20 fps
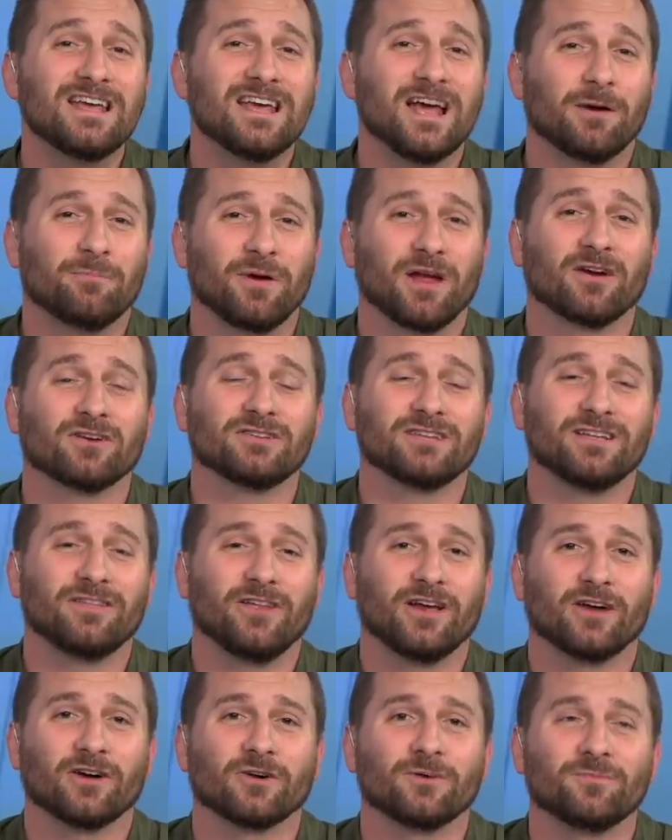Apparently,
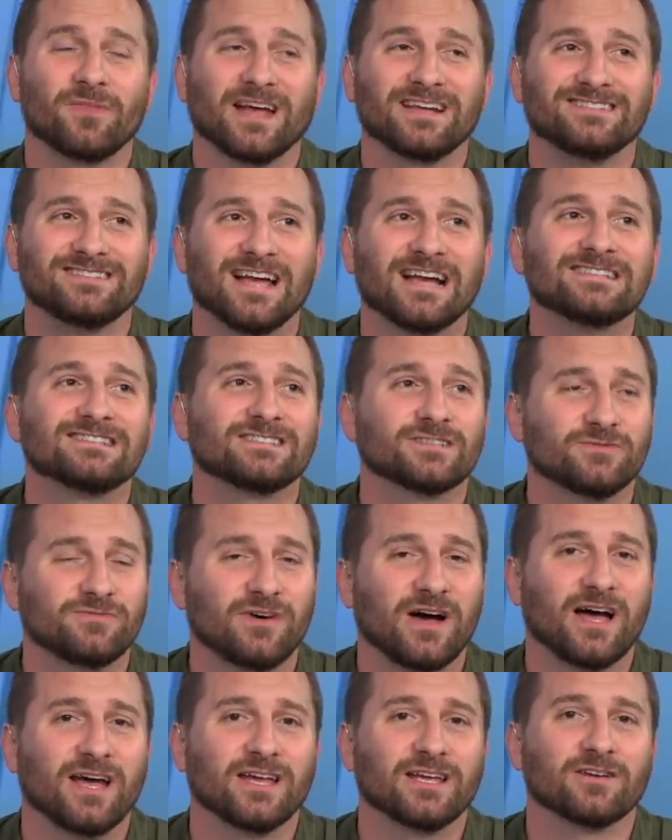they're
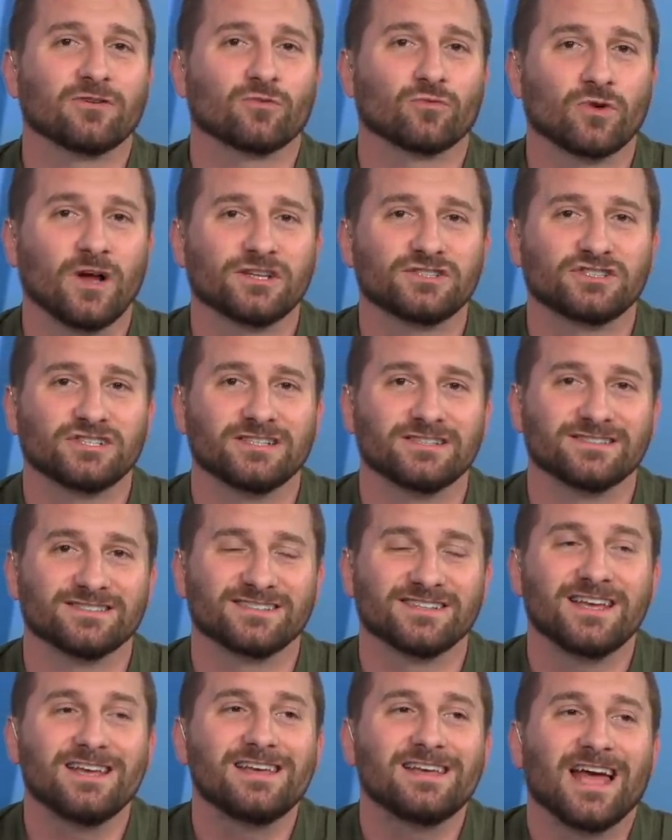identifying
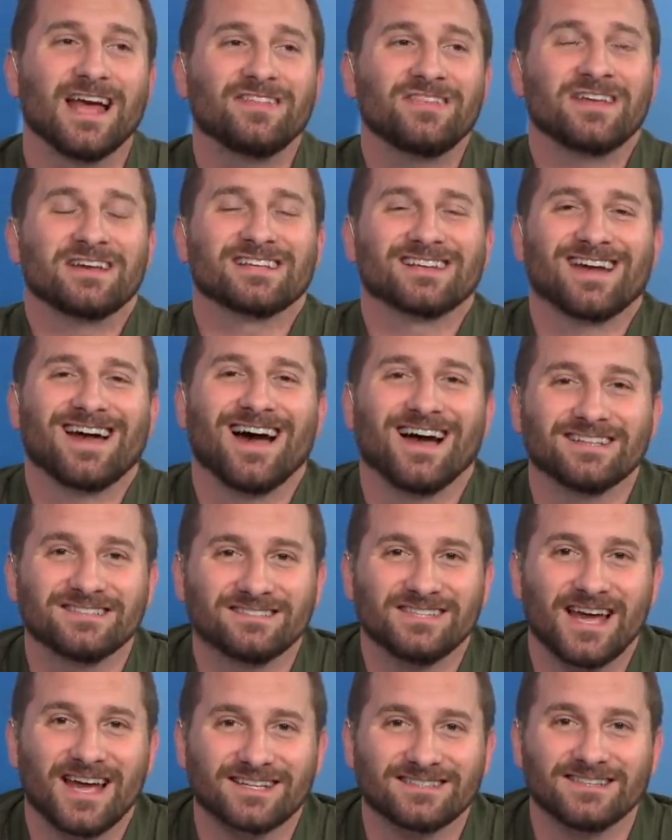Russians and then
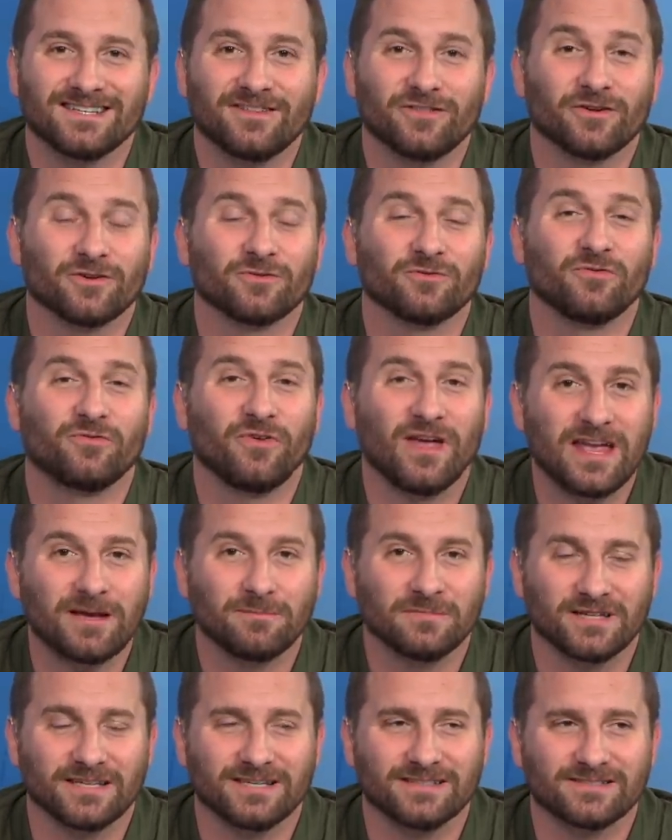contacting their
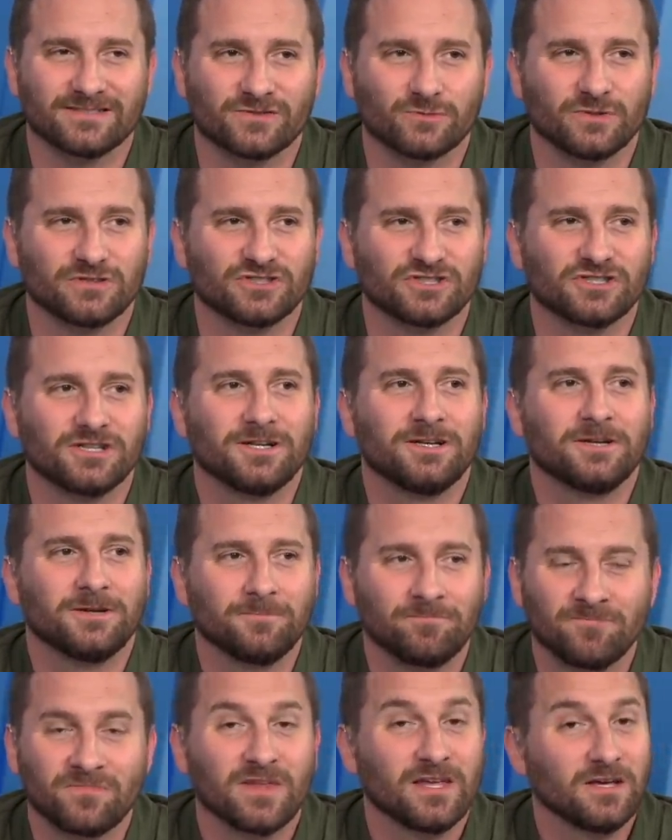families, which
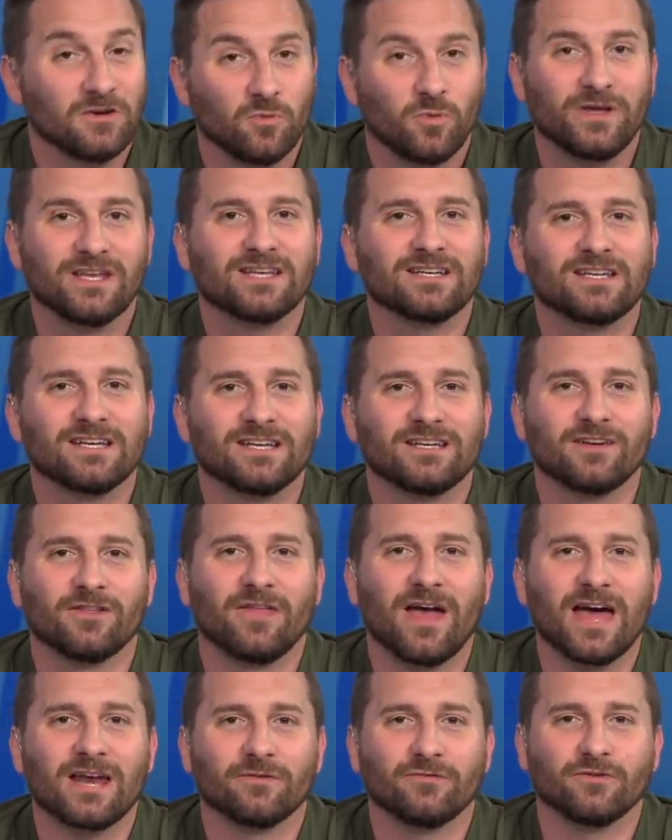we can get into
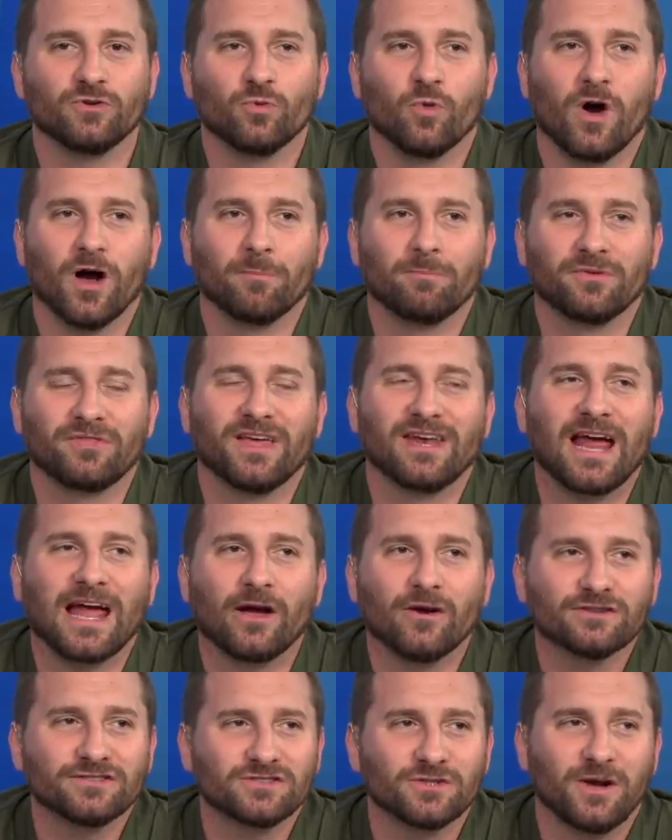that if you want. But then I
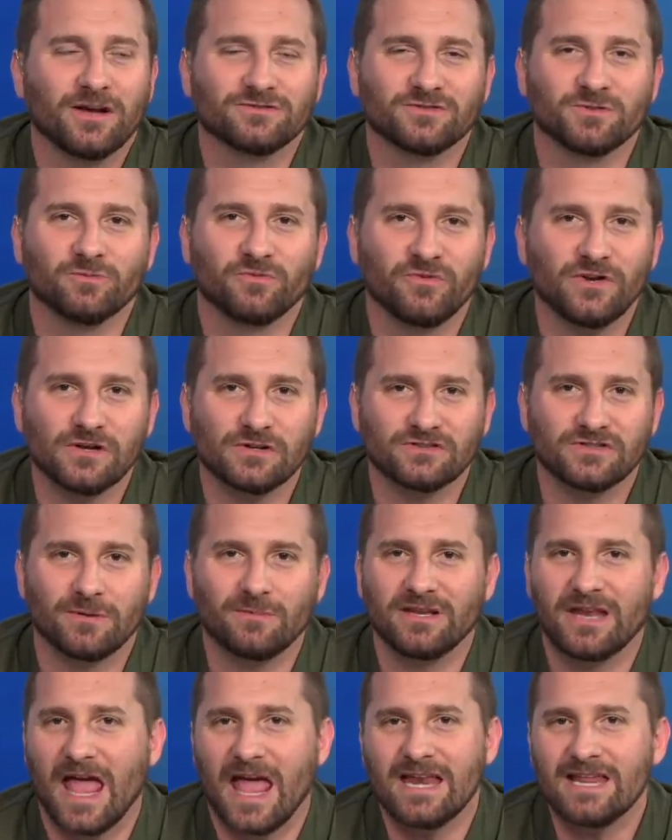also have some fears. I
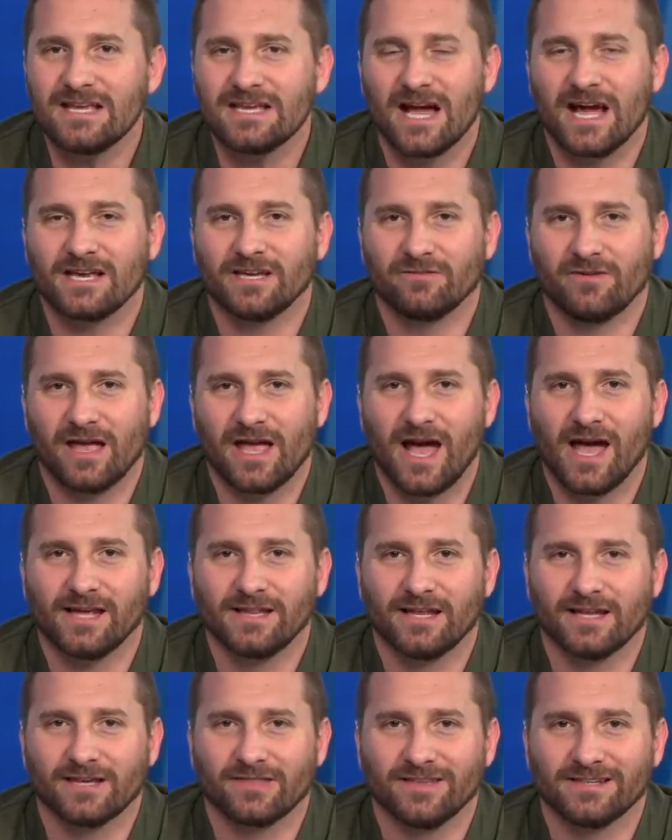mean, any kind of AI
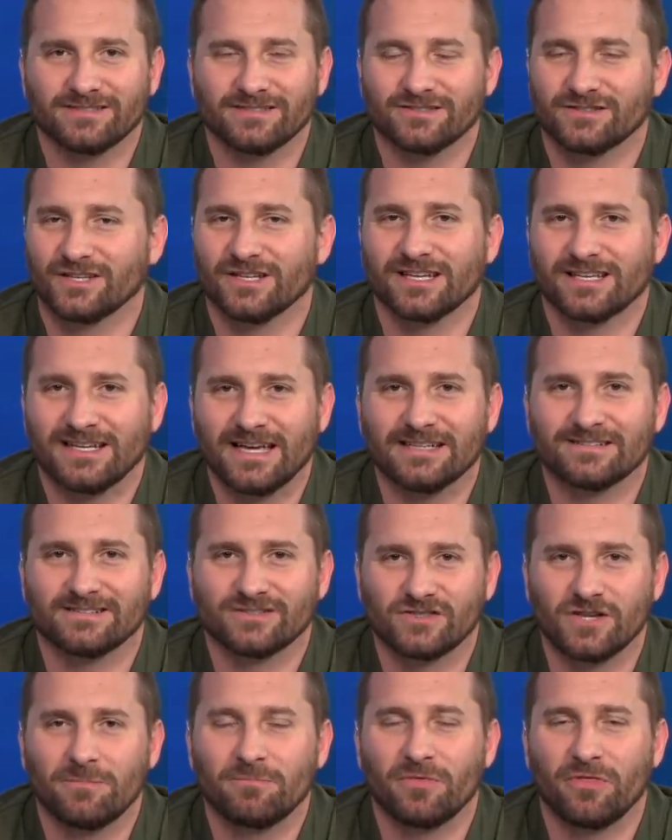like this is gonna get
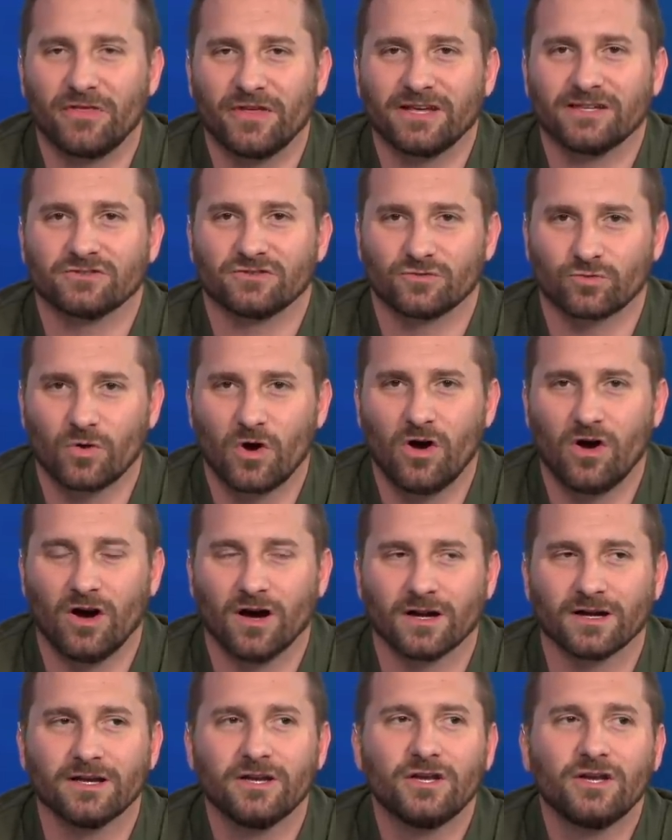some things wrong.